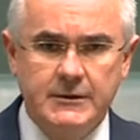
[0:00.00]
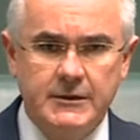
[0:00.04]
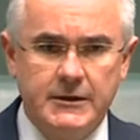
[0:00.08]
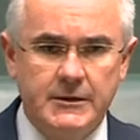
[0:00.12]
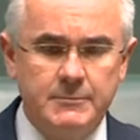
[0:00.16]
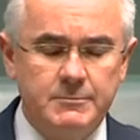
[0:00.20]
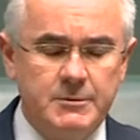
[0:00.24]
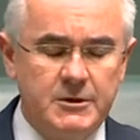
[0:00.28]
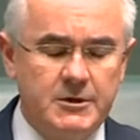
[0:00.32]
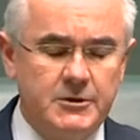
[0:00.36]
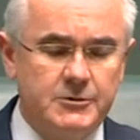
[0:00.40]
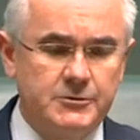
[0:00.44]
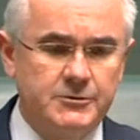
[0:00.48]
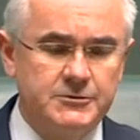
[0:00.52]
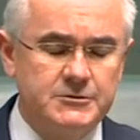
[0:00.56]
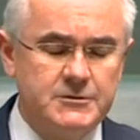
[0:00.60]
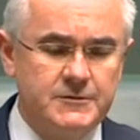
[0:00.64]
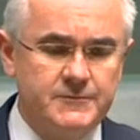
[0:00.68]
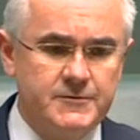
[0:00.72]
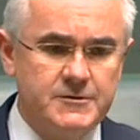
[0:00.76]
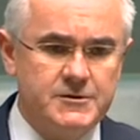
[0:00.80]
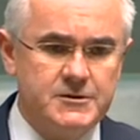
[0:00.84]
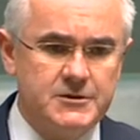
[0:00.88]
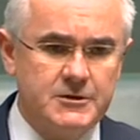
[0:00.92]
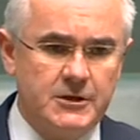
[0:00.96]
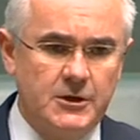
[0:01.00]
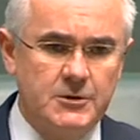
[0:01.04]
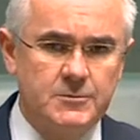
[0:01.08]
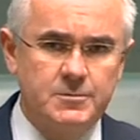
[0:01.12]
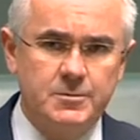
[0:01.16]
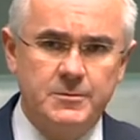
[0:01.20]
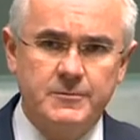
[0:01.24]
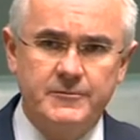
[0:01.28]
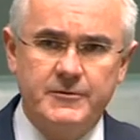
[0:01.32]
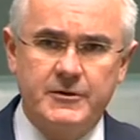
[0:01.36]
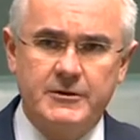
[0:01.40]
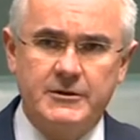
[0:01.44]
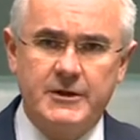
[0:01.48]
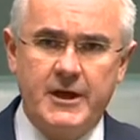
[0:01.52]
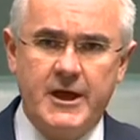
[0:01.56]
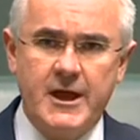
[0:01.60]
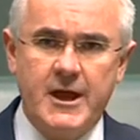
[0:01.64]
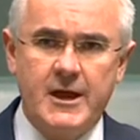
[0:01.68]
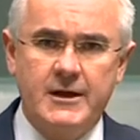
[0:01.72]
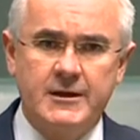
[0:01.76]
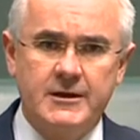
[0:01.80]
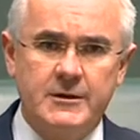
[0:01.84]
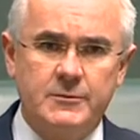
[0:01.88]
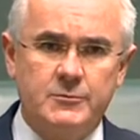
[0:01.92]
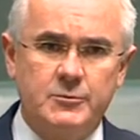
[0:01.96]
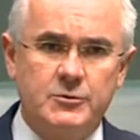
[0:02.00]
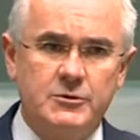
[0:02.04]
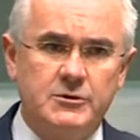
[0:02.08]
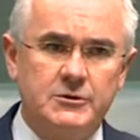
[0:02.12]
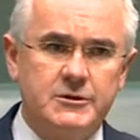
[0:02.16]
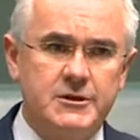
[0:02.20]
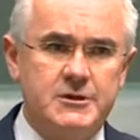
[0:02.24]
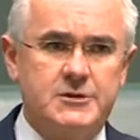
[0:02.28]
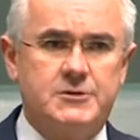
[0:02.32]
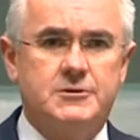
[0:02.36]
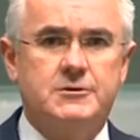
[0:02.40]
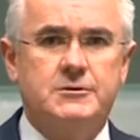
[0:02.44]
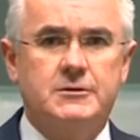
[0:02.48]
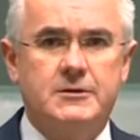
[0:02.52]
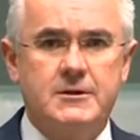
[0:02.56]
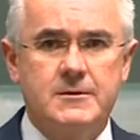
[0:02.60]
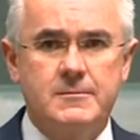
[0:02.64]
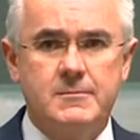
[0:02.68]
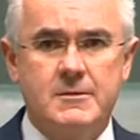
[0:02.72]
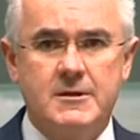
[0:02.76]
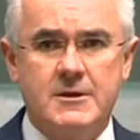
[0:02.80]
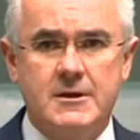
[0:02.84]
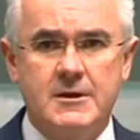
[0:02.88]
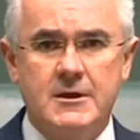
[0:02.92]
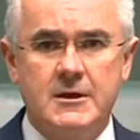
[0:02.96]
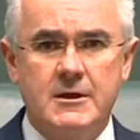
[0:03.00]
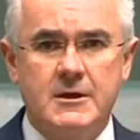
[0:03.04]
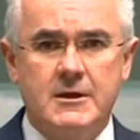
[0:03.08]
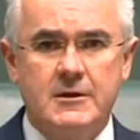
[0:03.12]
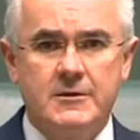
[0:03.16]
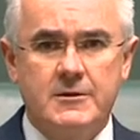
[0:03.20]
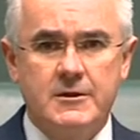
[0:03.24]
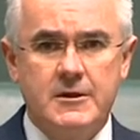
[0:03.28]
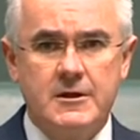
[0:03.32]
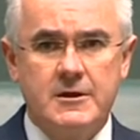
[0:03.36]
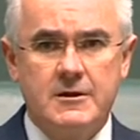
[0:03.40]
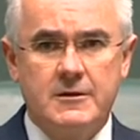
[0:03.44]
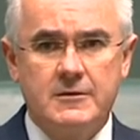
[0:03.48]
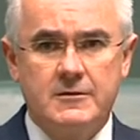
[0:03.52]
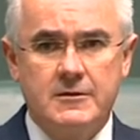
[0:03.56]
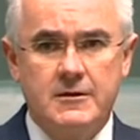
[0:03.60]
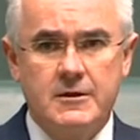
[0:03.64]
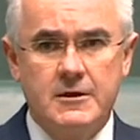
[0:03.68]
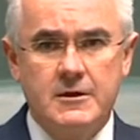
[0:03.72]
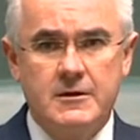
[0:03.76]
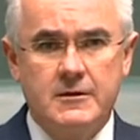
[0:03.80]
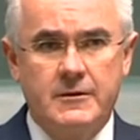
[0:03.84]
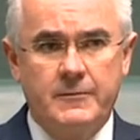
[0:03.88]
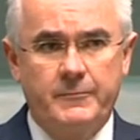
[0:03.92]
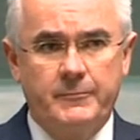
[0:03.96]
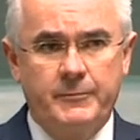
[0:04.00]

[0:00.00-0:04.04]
and because of the slope of the land, it will literally be the